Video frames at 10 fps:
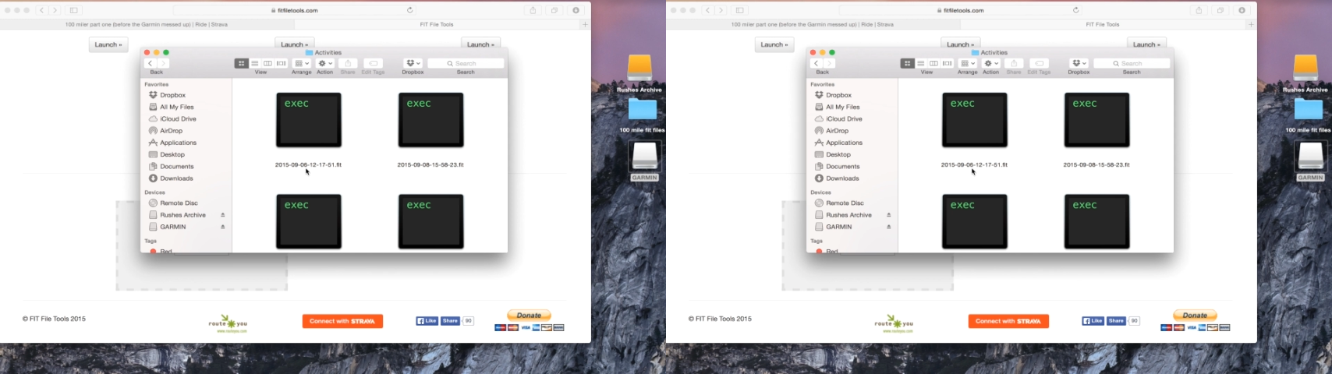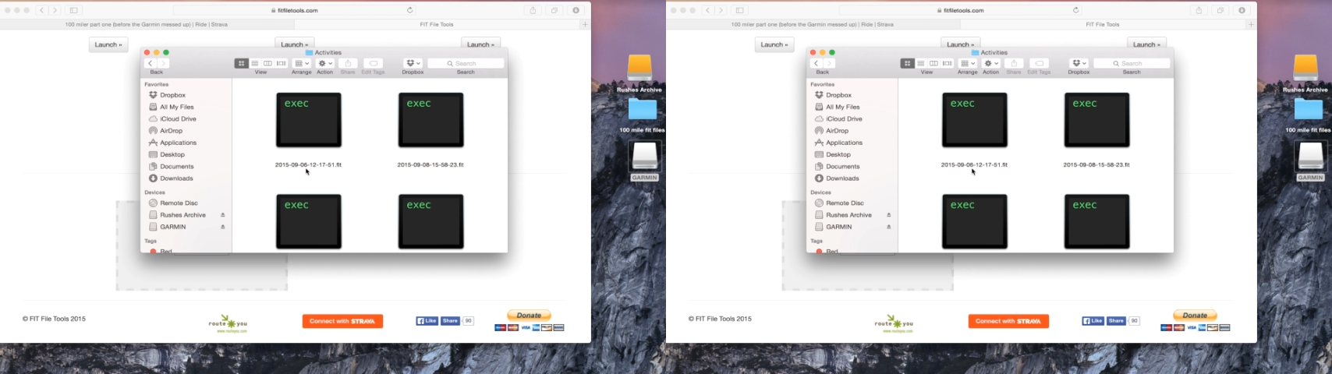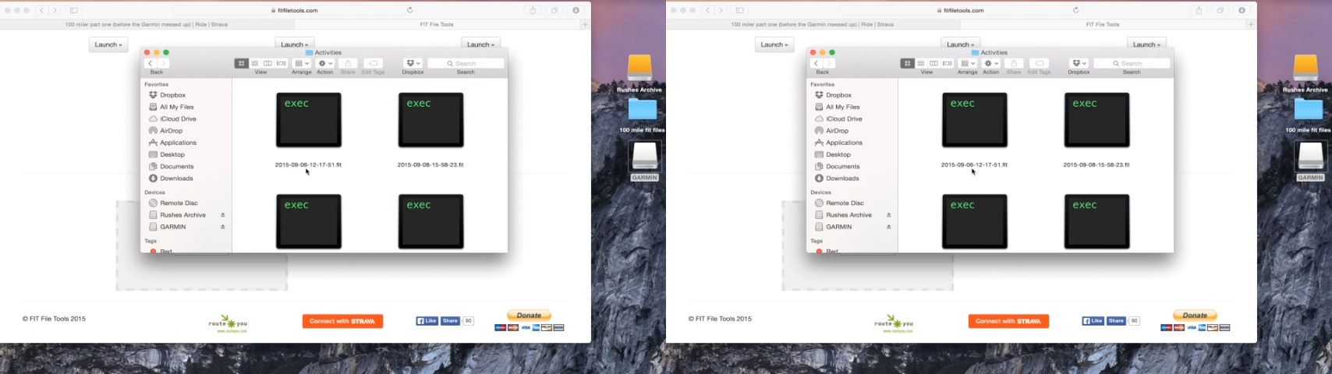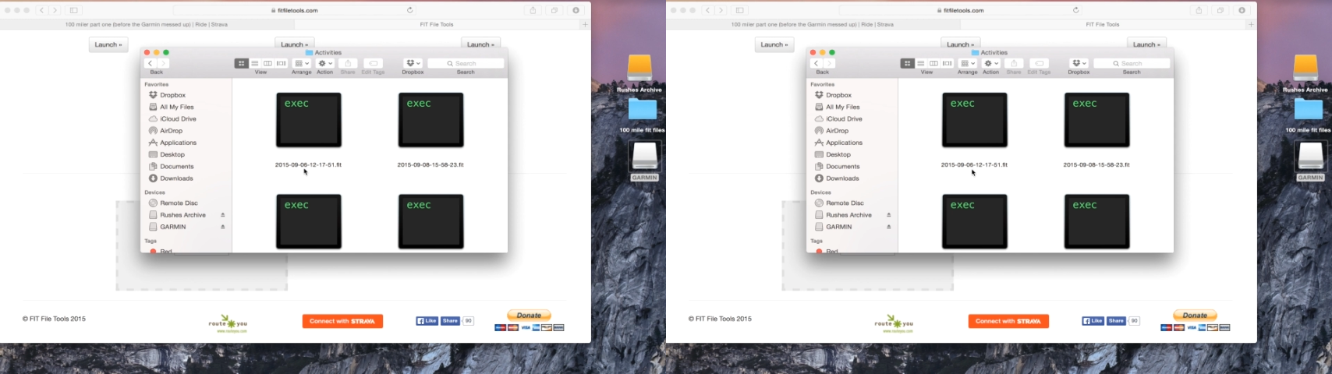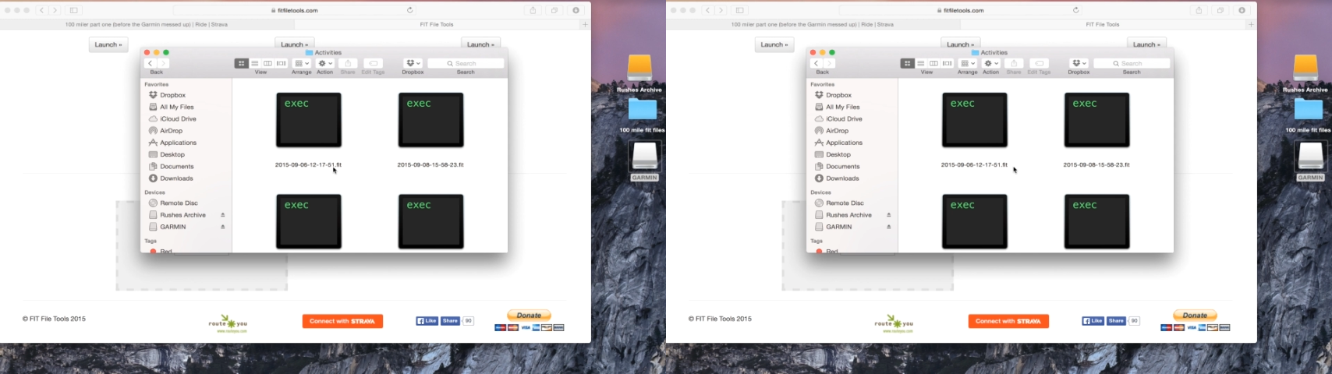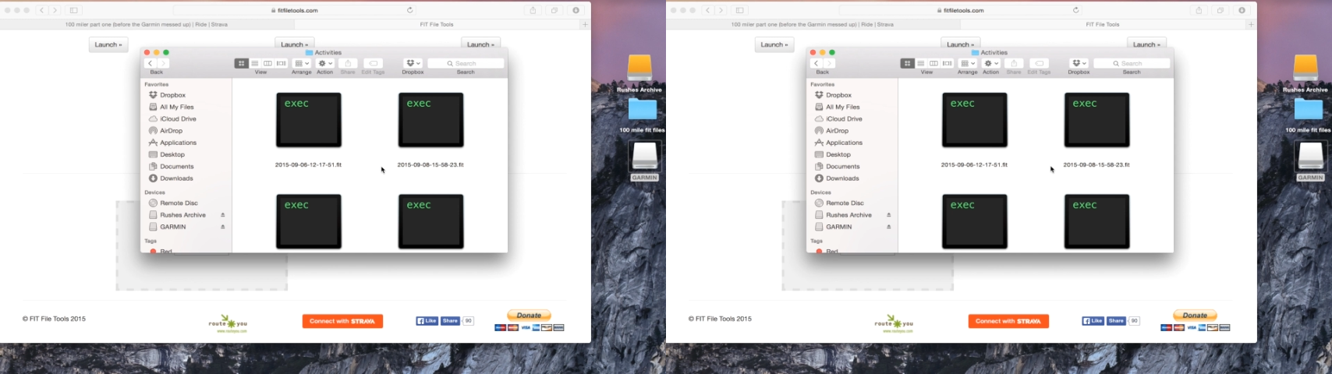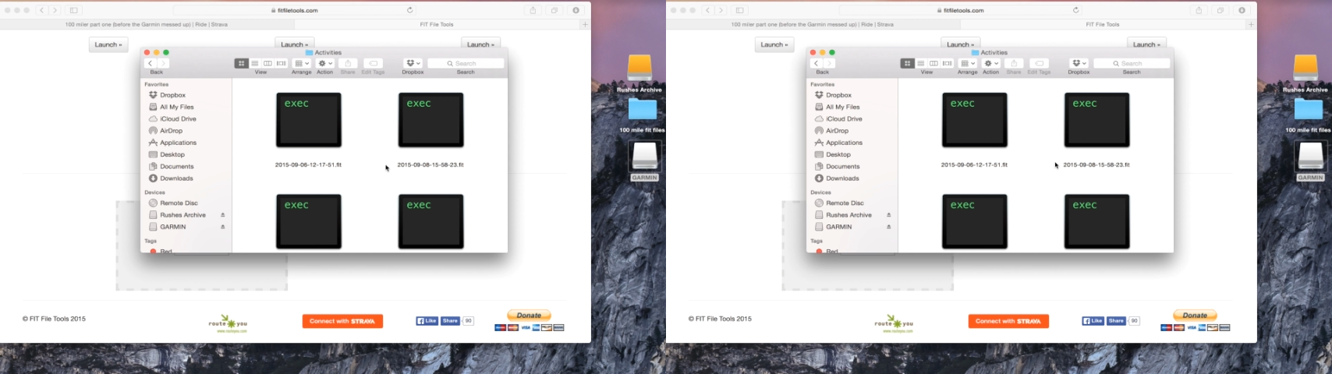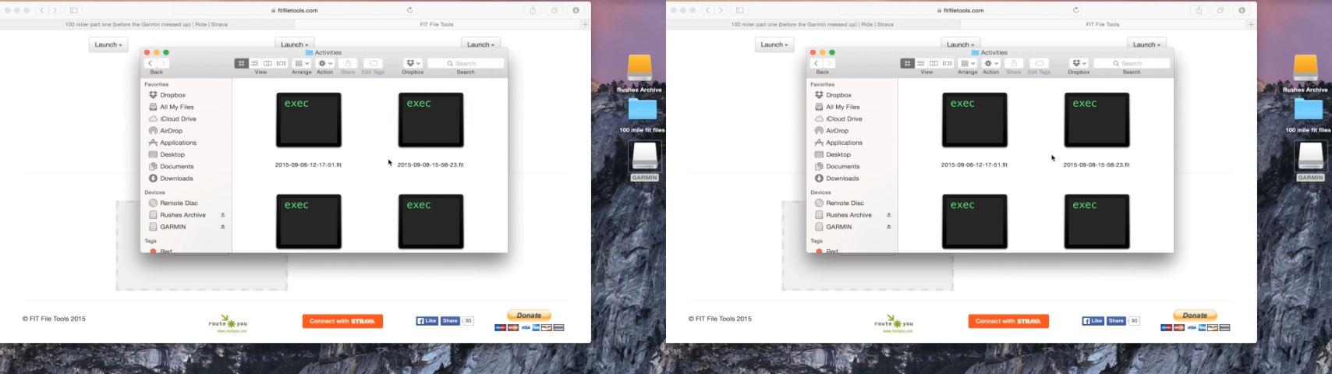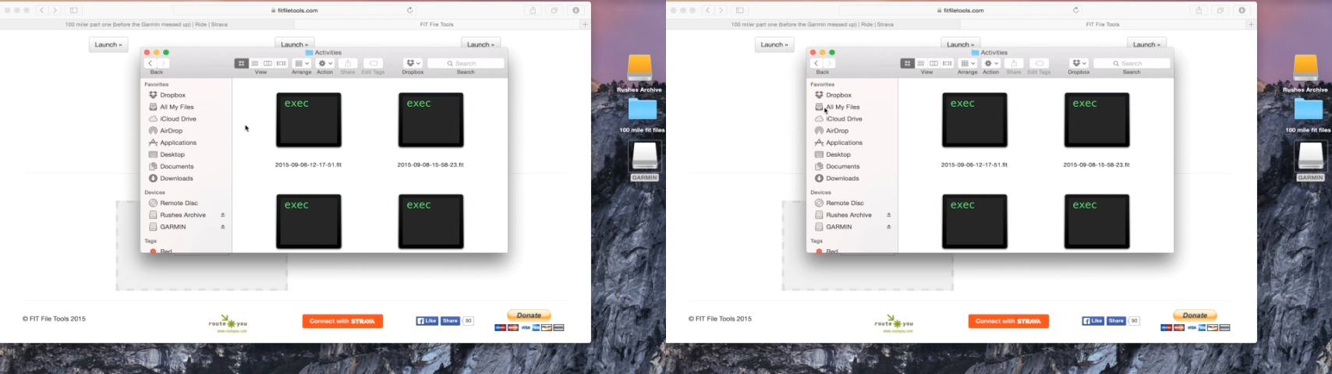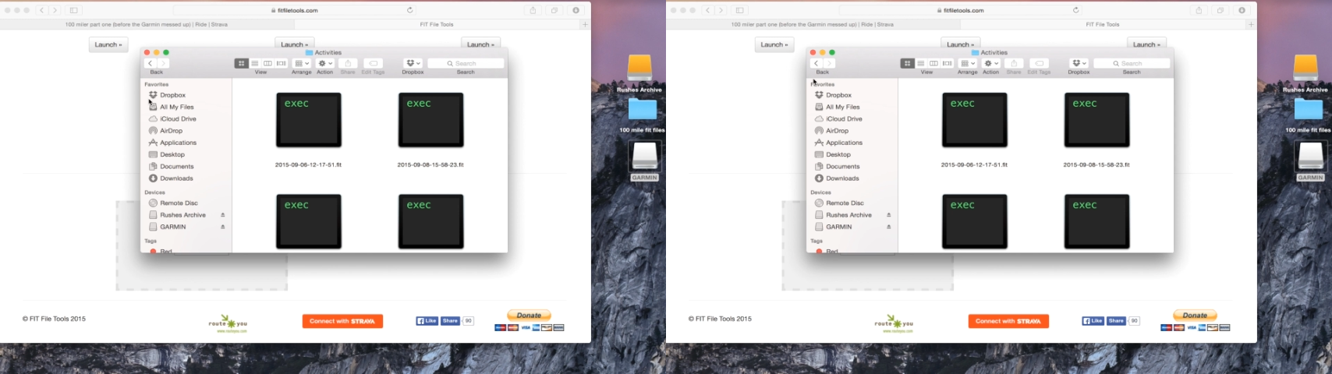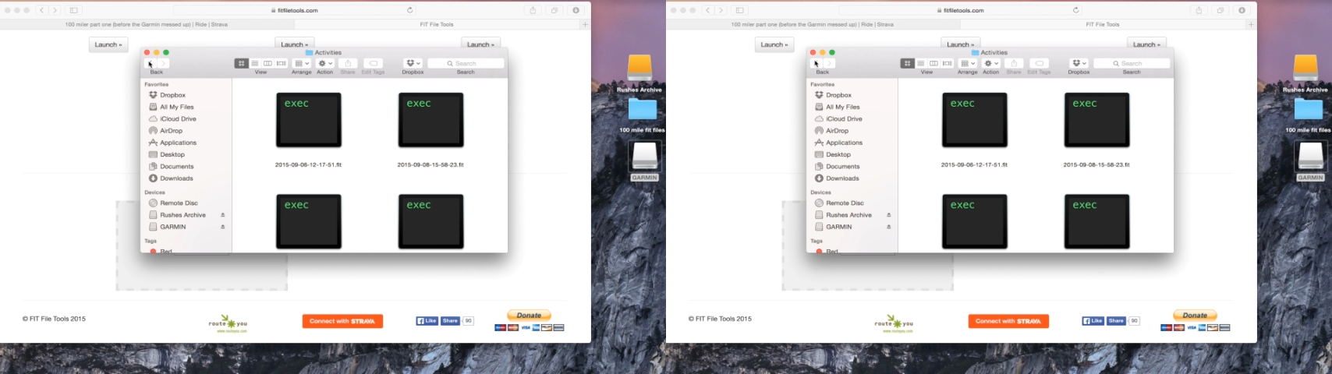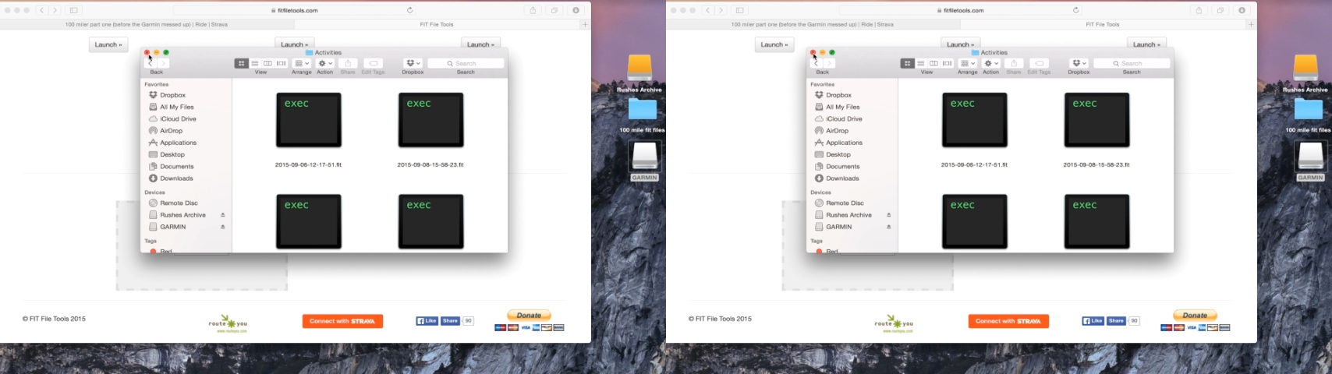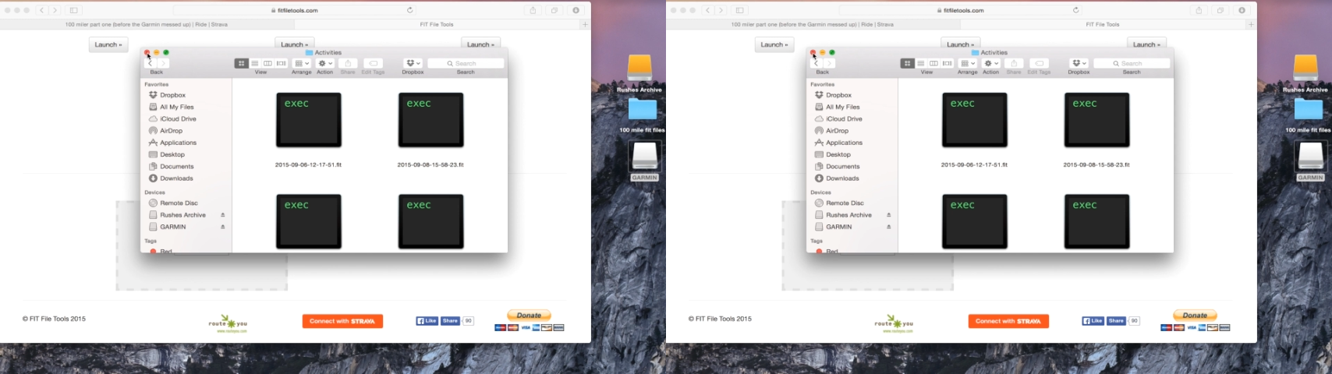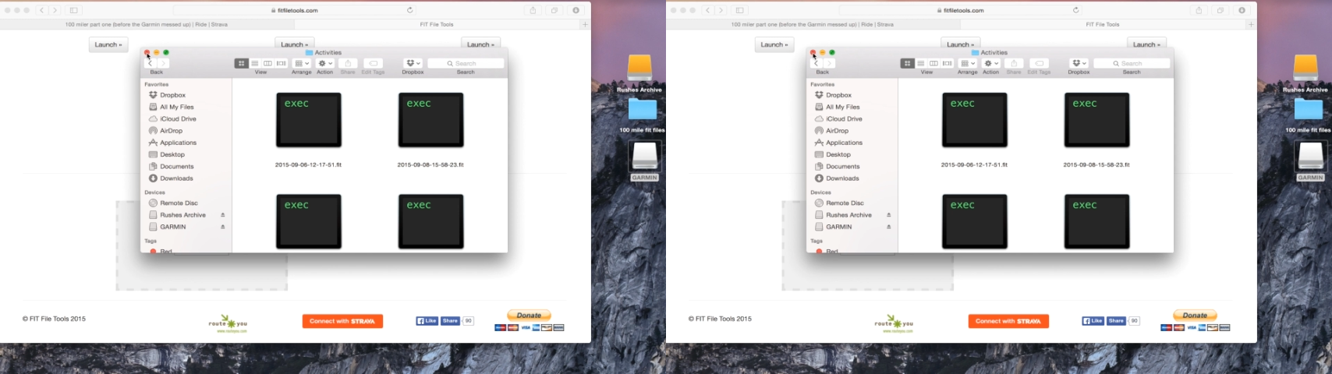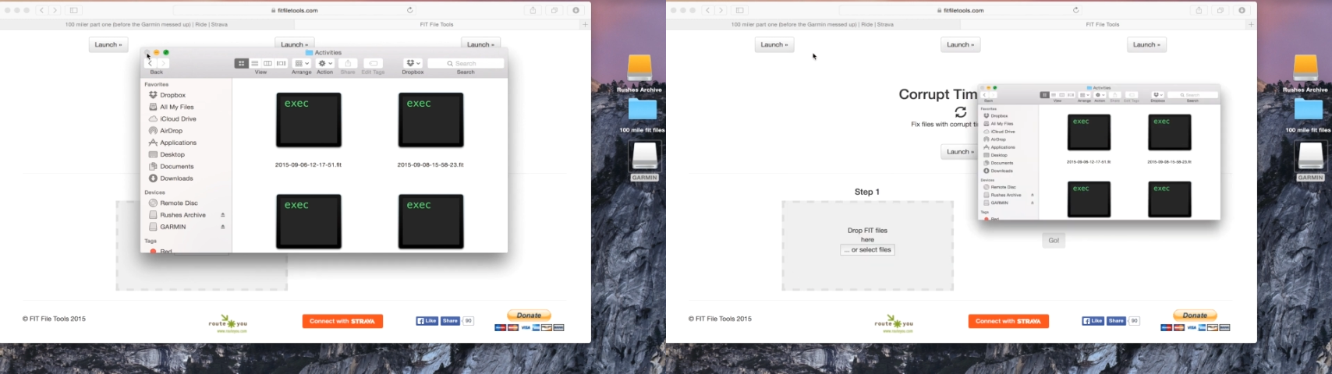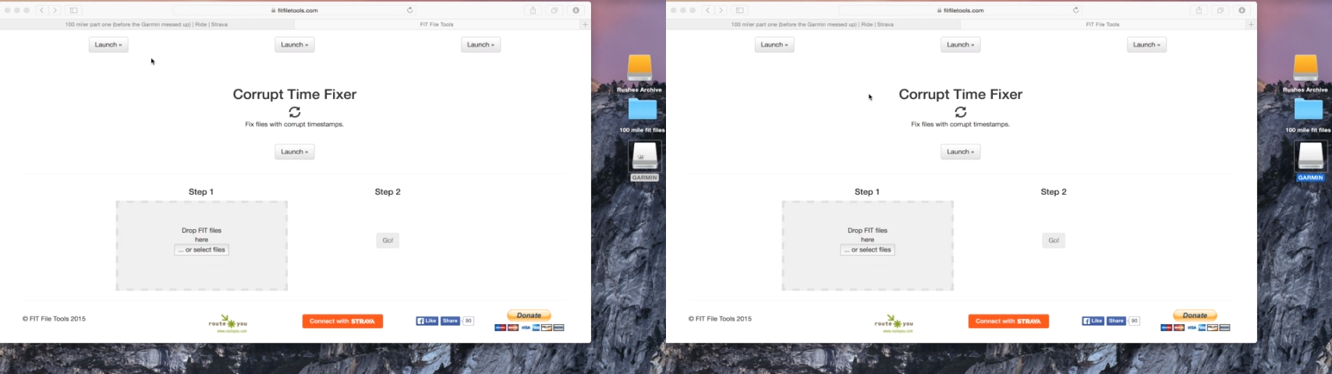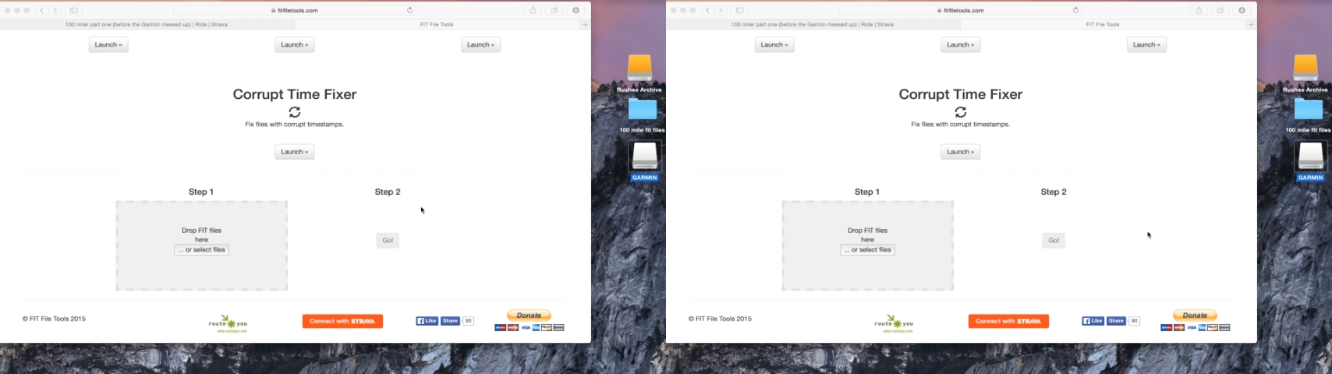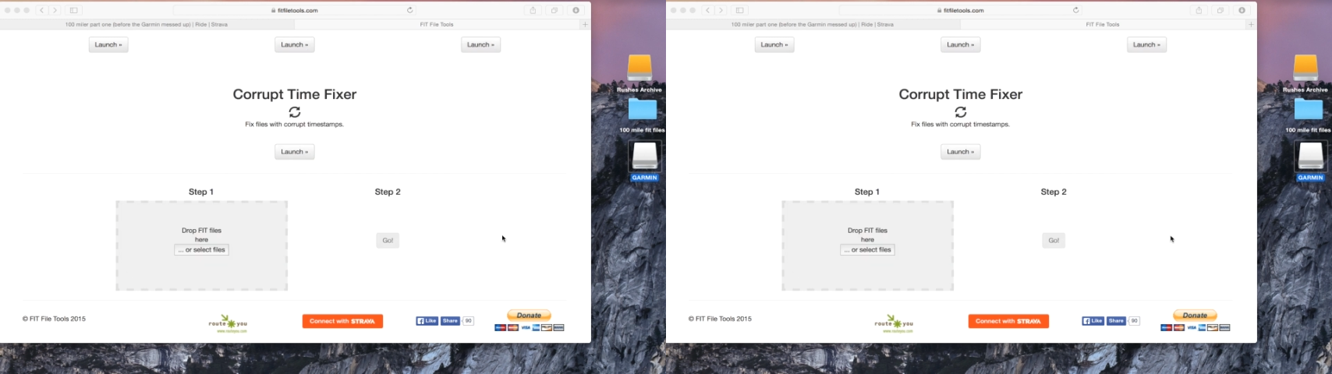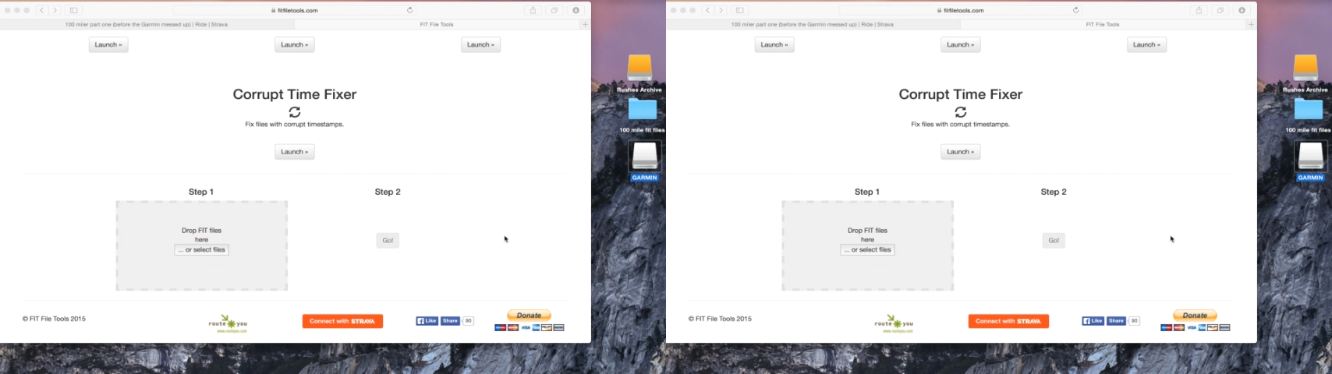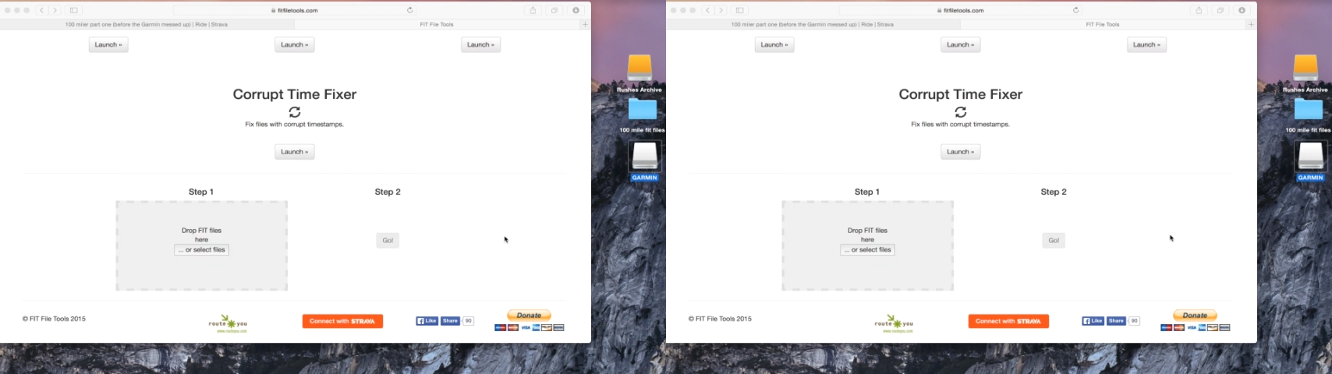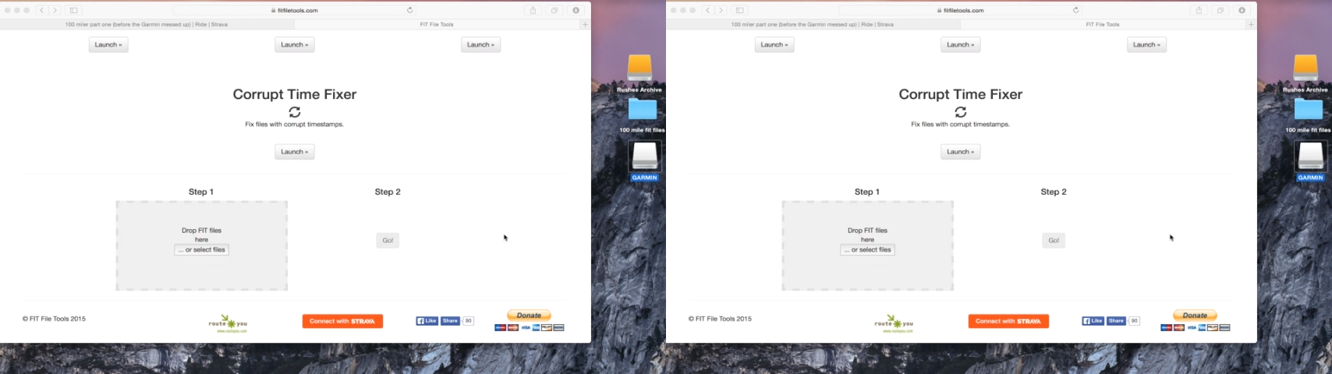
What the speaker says: [unreadable: no face in view]